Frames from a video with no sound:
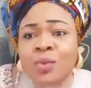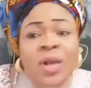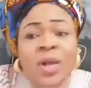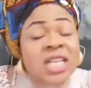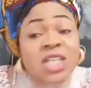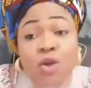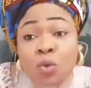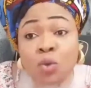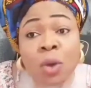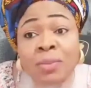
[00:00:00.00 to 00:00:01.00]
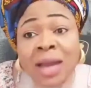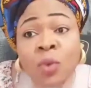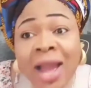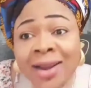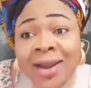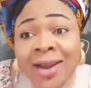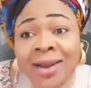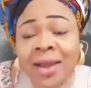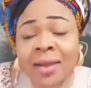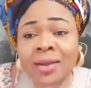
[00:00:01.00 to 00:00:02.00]
Where's a ticuno pian
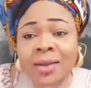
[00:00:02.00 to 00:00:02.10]
well,